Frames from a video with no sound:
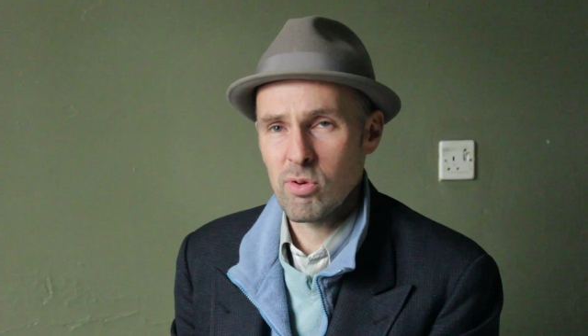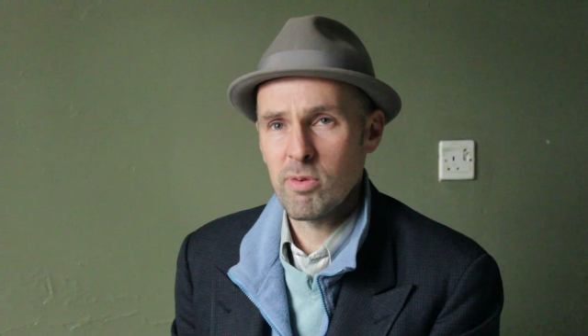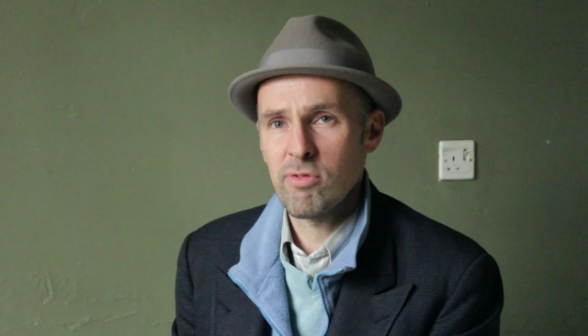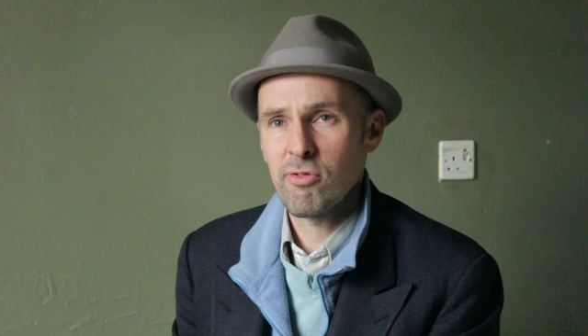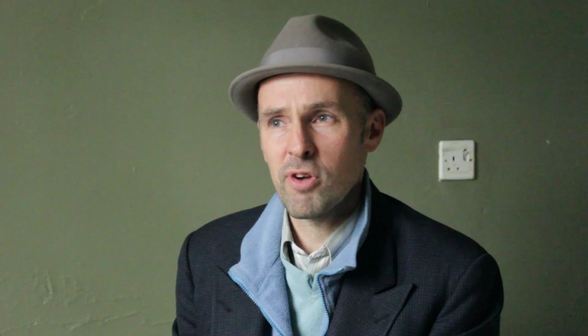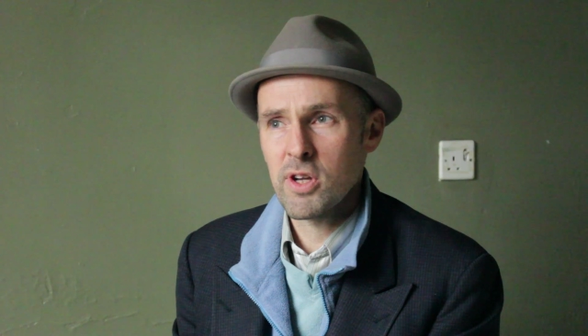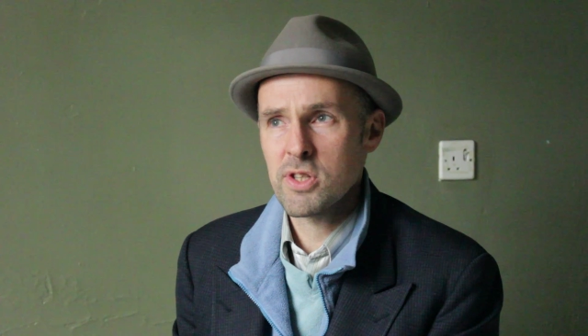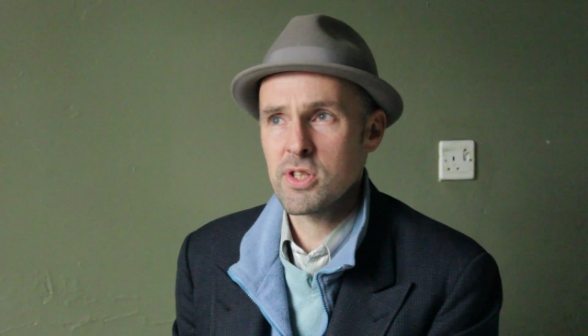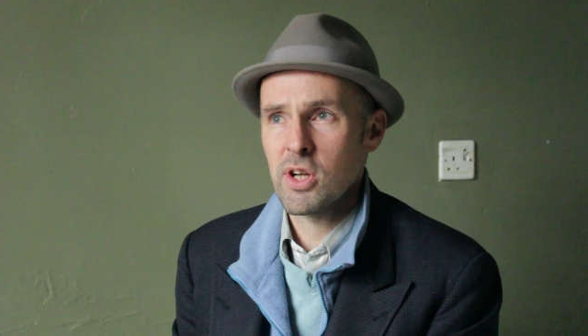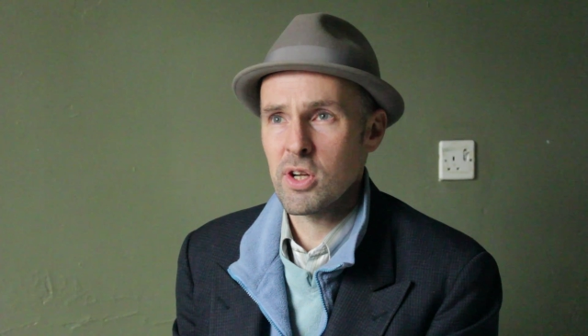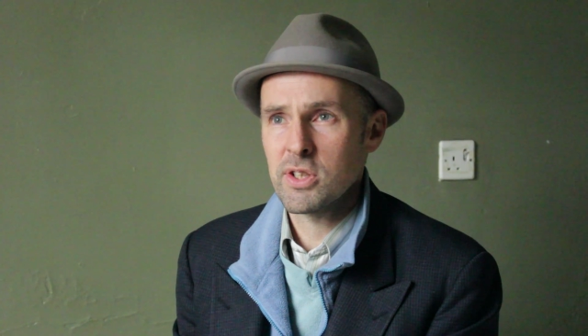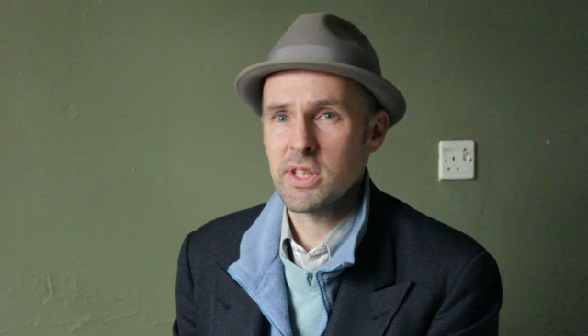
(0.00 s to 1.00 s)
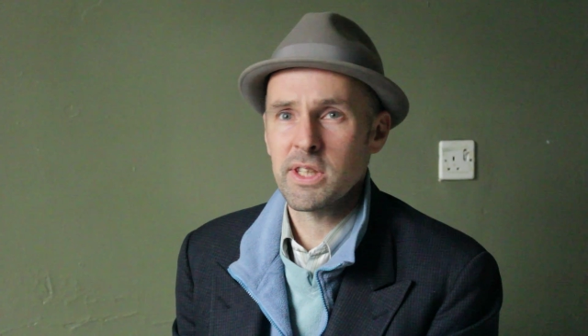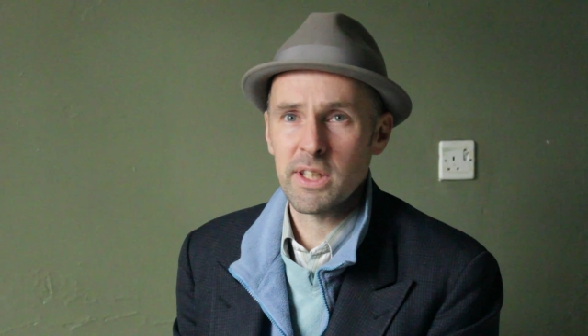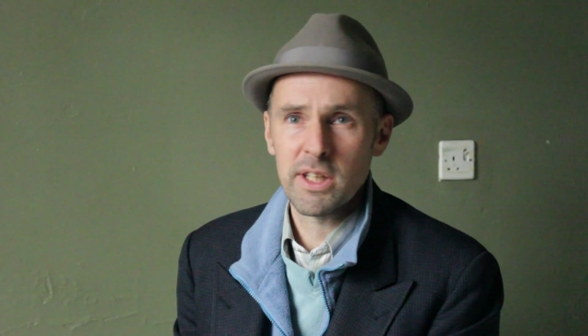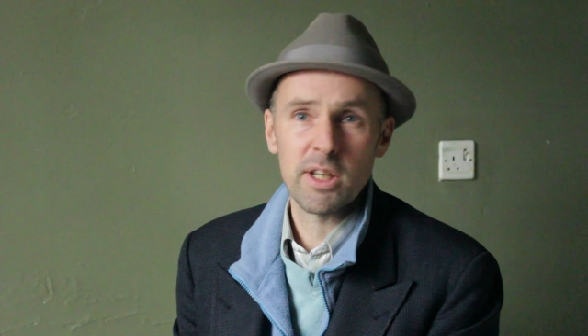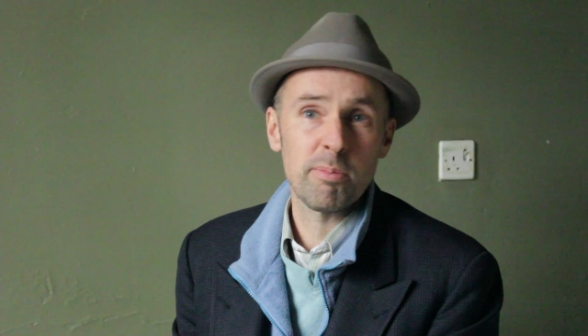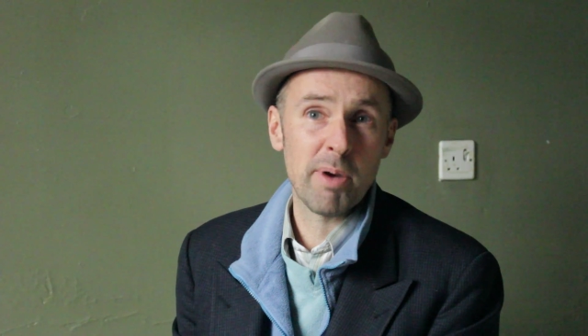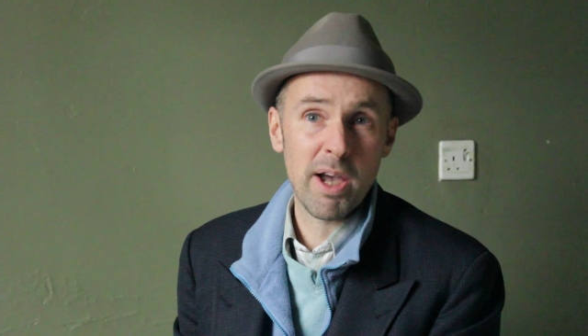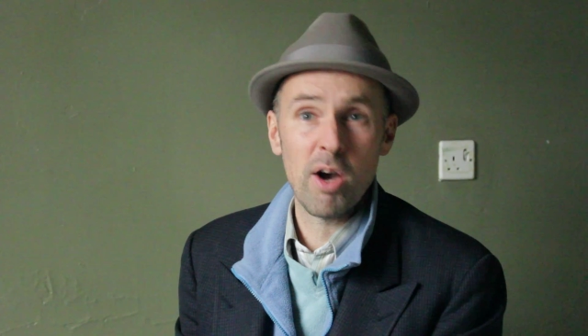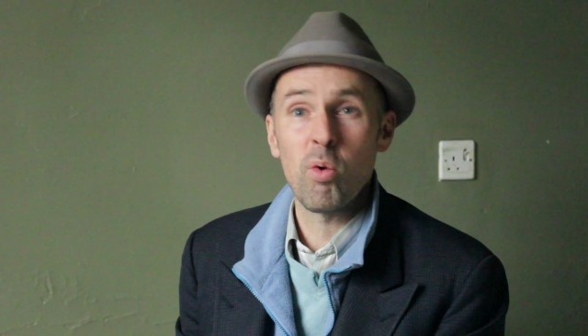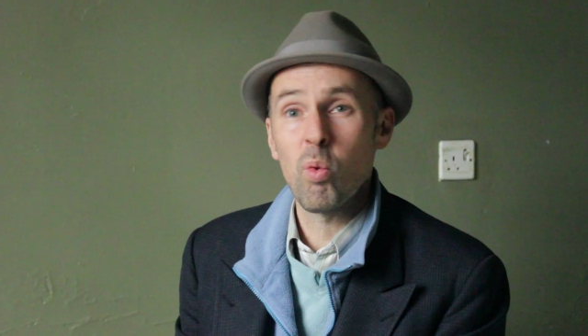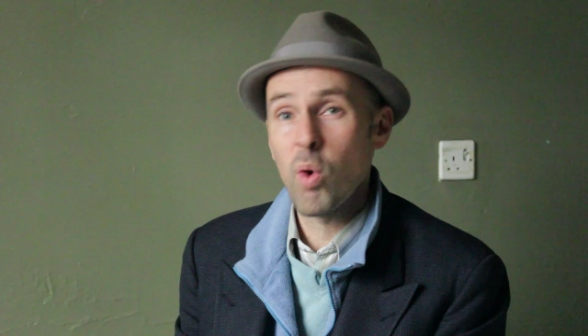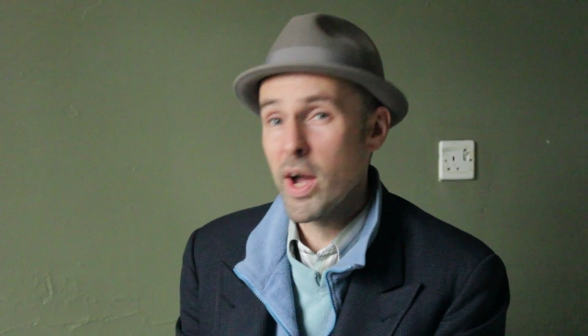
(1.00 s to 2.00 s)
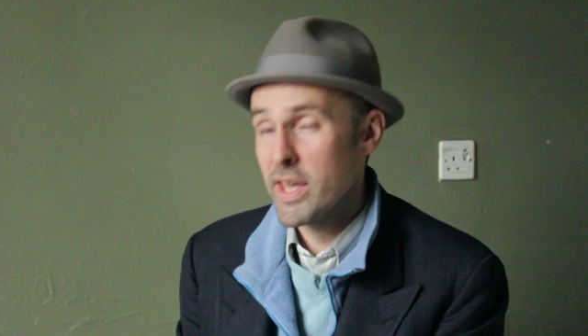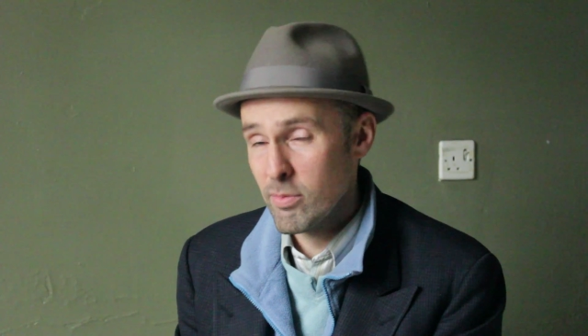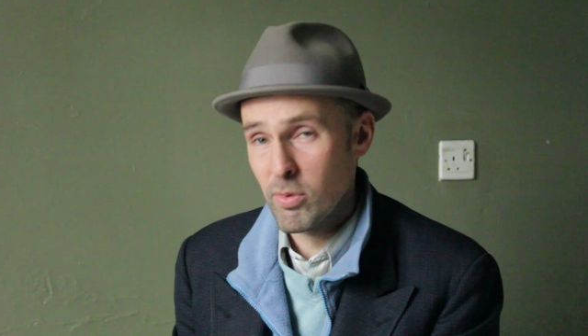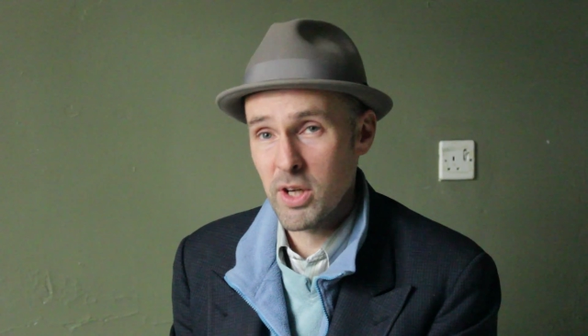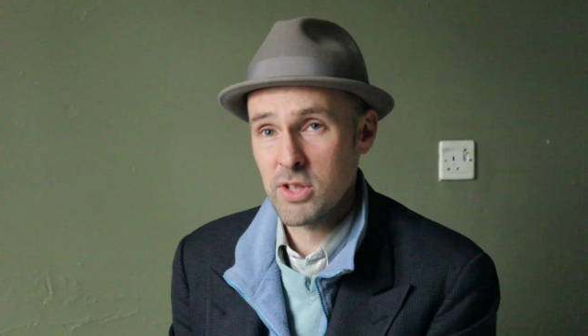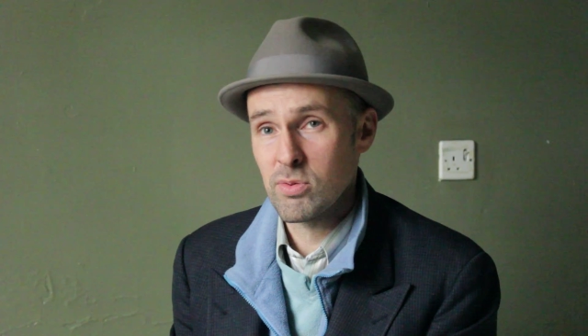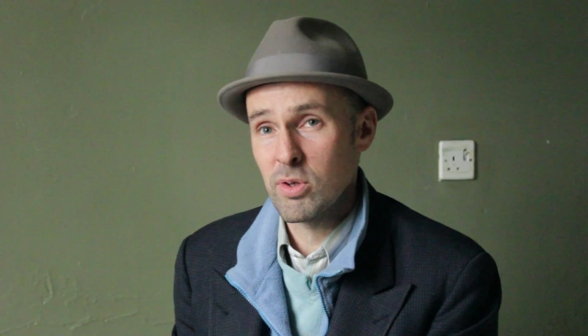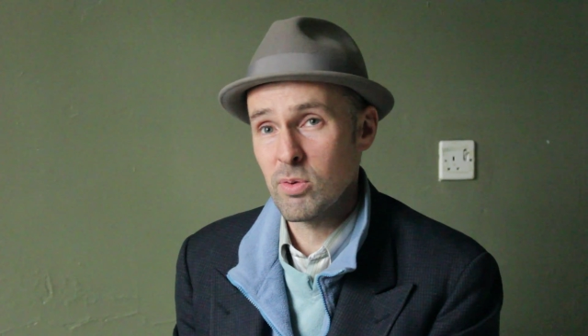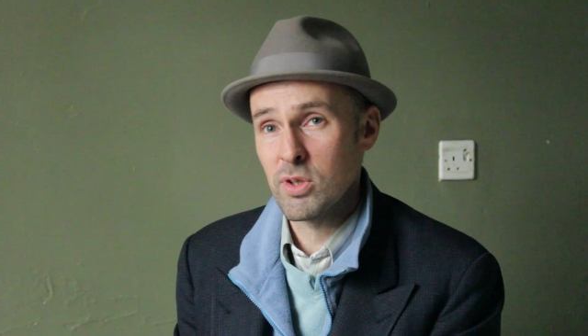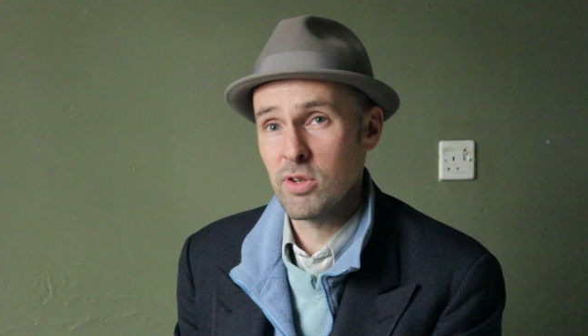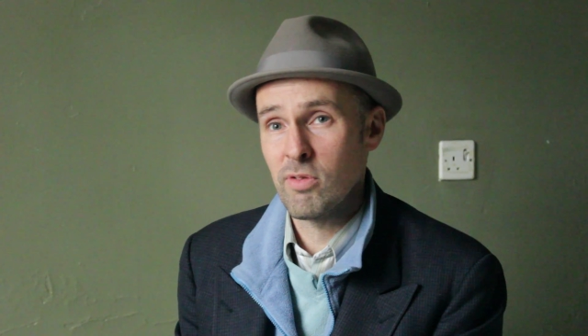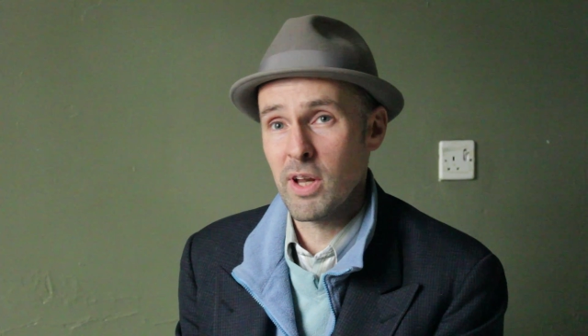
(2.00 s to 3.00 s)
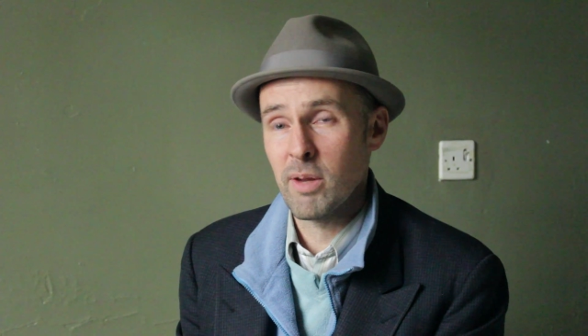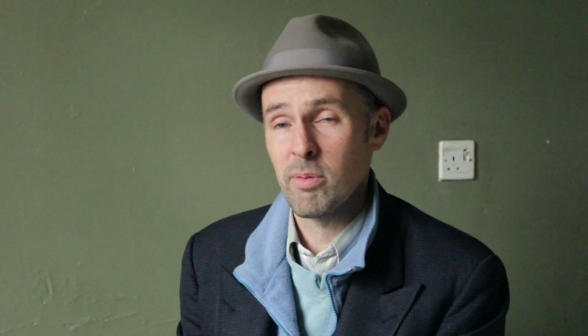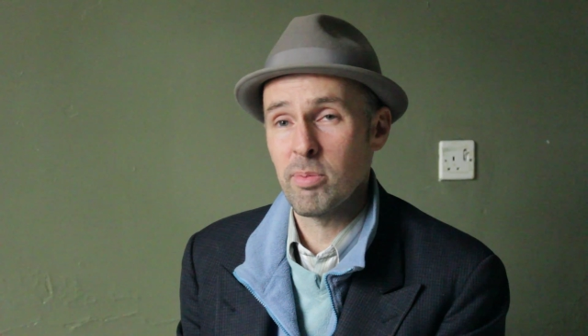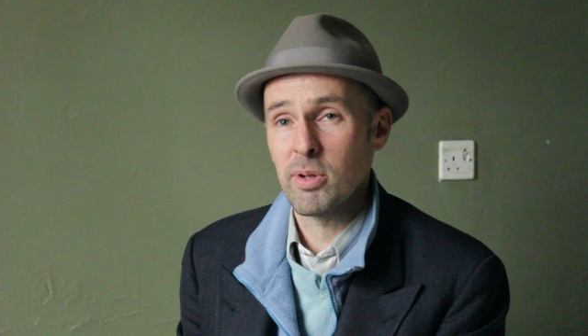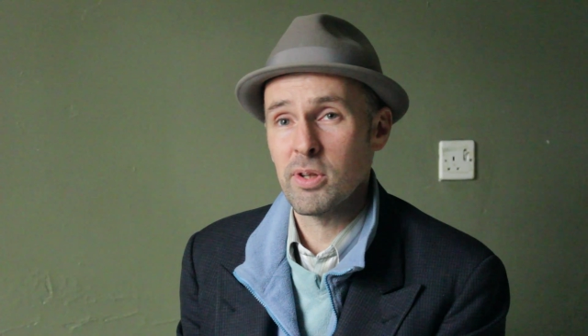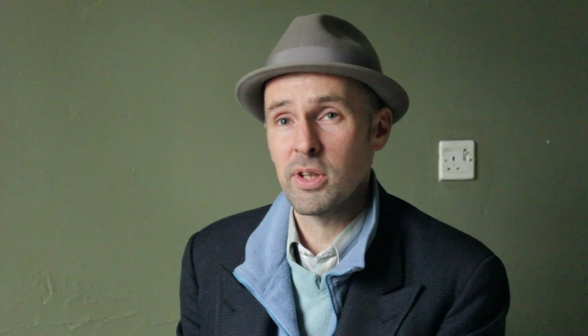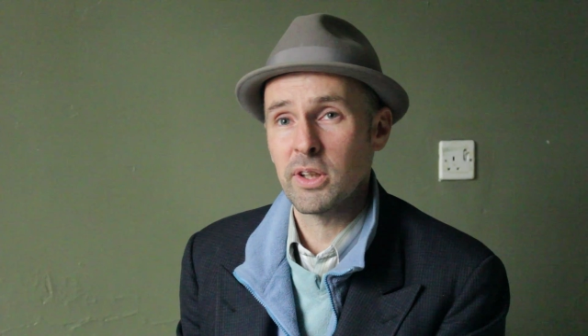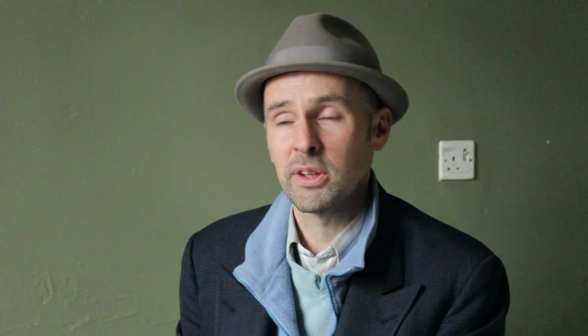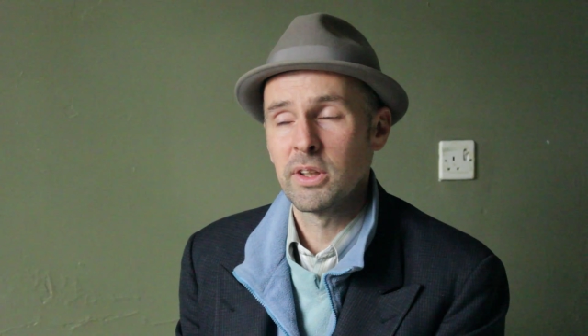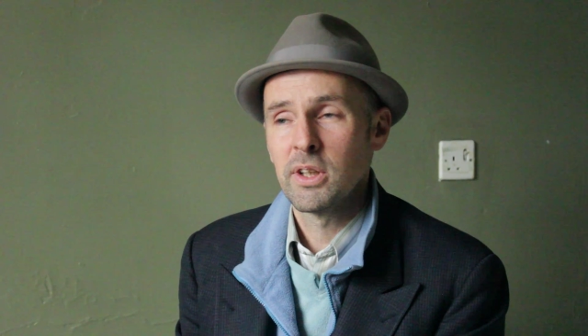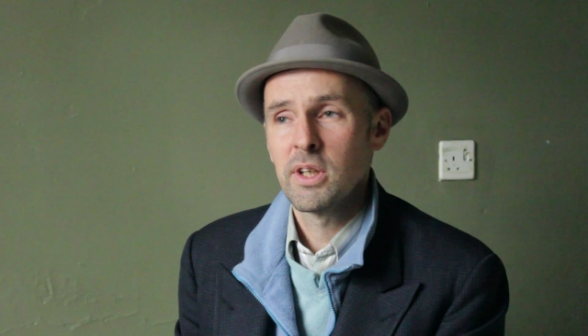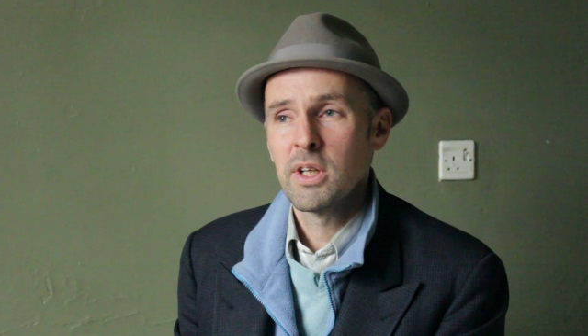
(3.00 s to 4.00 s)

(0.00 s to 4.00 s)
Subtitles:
when we first started thinking about a way in which we would develop the building.